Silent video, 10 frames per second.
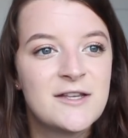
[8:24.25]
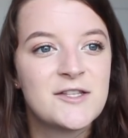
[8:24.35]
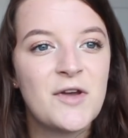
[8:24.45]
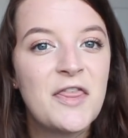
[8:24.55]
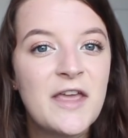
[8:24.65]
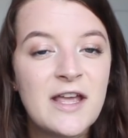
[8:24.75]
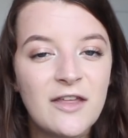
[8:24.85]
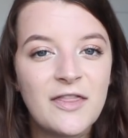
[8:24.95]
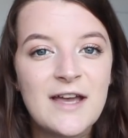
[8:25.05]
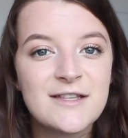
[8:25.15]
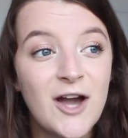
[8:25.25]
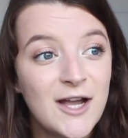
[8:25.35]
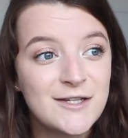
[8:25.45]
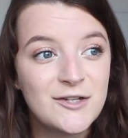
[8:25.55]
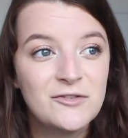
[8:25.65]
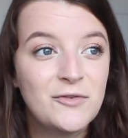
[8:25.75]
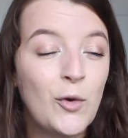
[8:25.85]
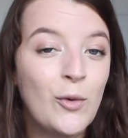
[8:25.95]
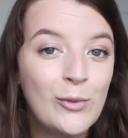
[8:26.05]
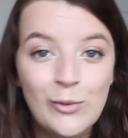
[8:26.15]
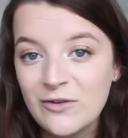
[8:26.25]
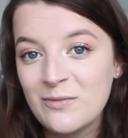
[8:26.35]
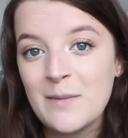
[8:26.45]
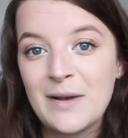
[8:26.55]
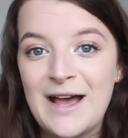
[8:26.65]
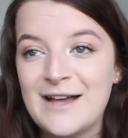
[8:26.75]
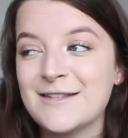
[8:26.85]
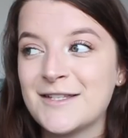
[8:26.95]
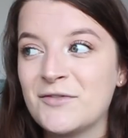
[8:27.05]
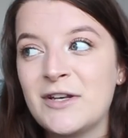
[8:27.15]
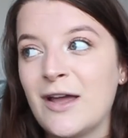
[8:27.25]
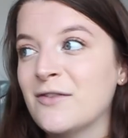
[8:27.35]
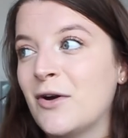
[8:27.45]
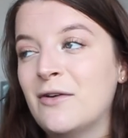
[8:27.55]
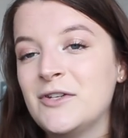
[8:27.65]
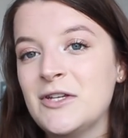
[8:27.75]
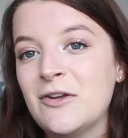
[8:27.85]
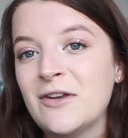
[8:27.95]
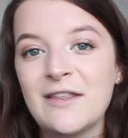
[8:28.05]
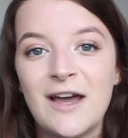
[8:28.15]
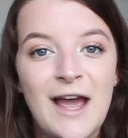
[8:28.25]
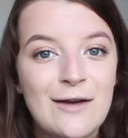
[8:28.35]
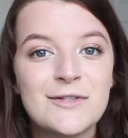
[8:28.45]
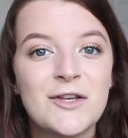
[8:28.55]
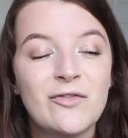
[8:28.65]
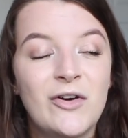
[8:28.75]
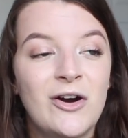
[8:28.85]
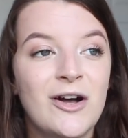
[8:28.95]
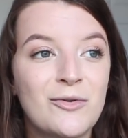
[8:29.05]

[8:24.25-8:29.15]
So I think that is kind of all of my plans for life after uni that I have so far.